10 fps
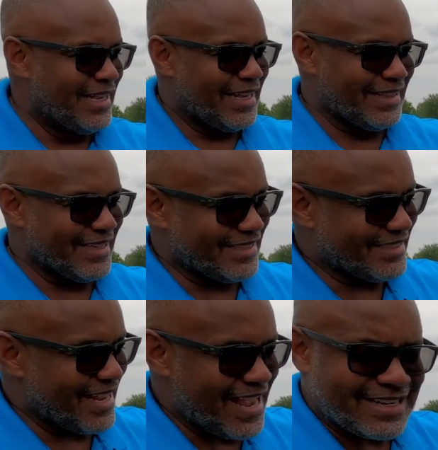and this
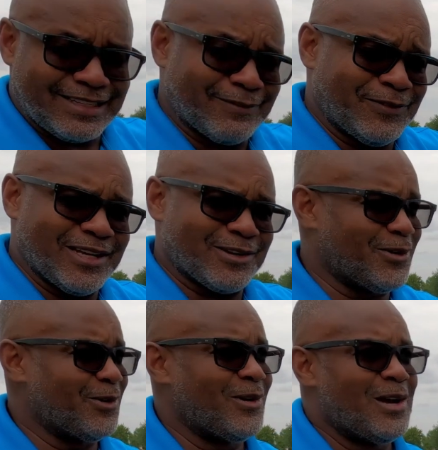is an excellent
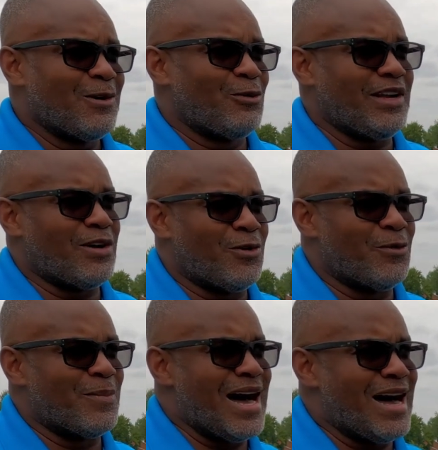vehicle. We
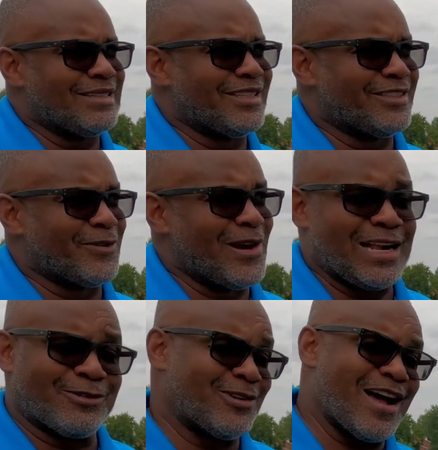own Mazdas for
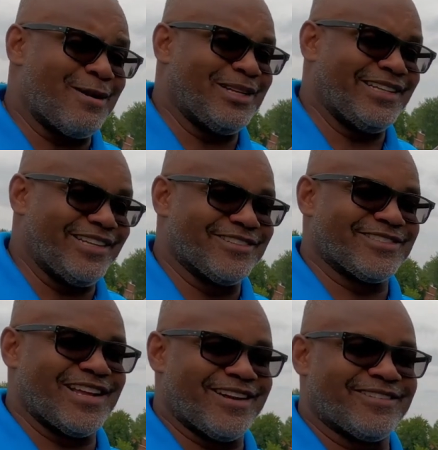I don't know how many years
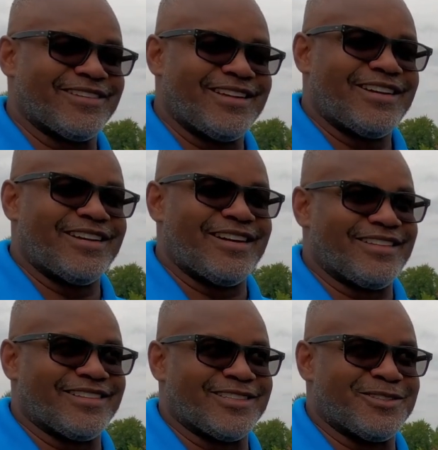now.
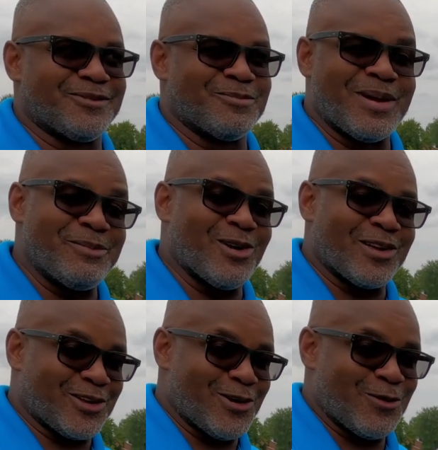This is maybe our
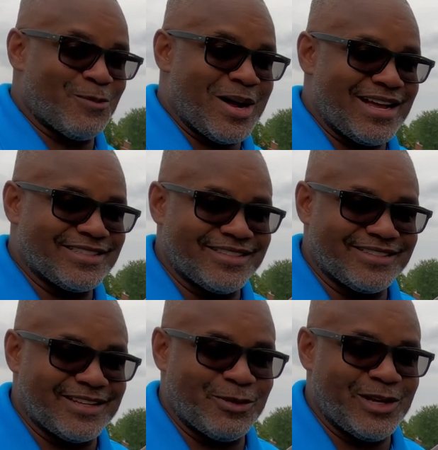third
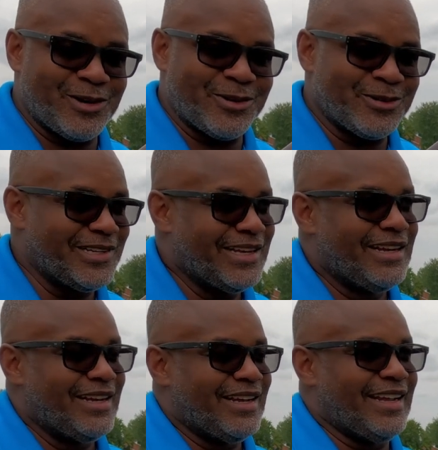Mazda that we own,
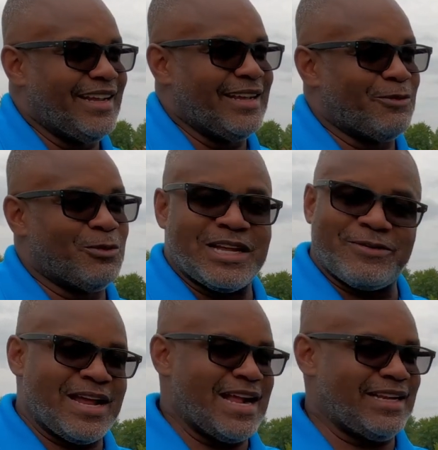and we've
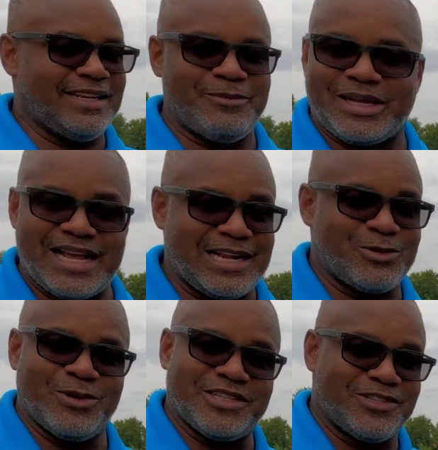never had any
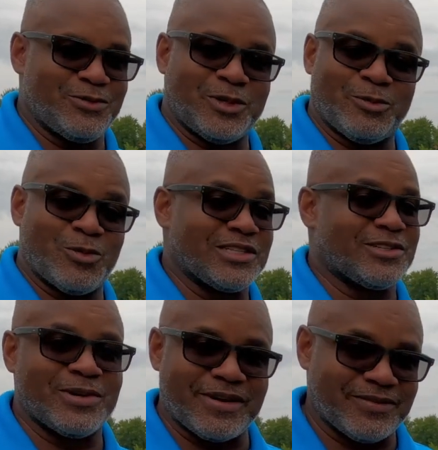mechanical issues with them
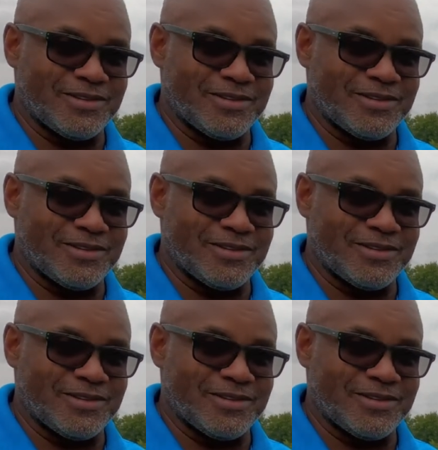whatsoever.